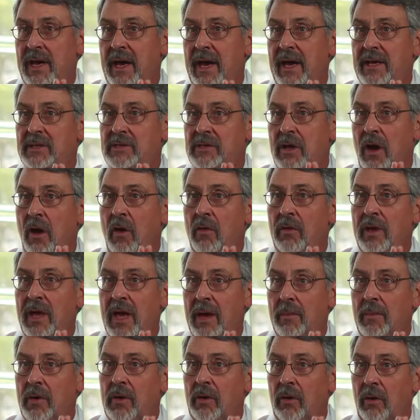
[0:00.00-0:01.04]
That's called
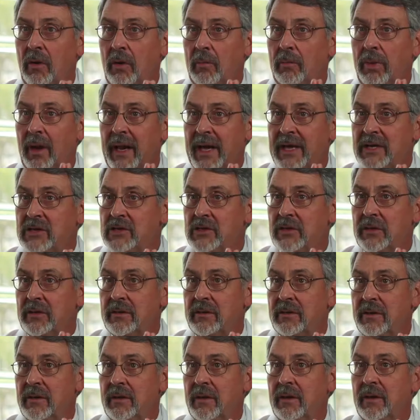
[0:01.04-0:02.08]
chemical ablation
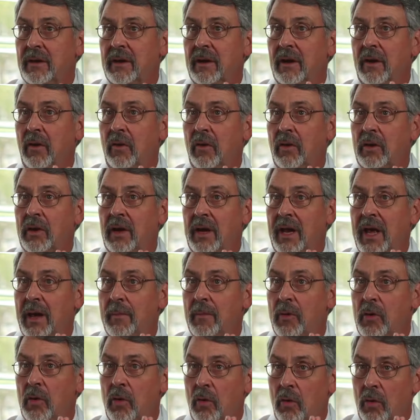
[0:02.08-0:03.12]
or
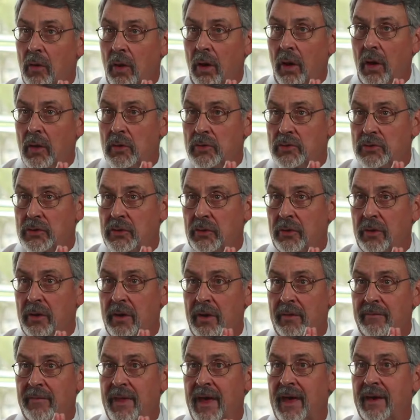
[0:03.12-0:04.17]
chemical closure
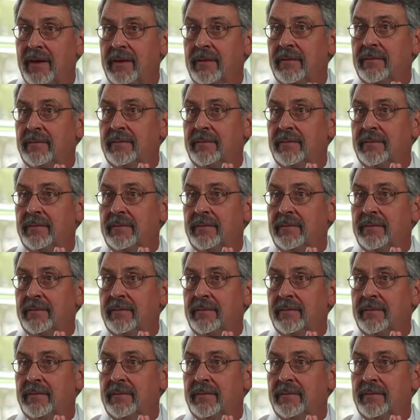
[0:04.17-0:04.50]
of that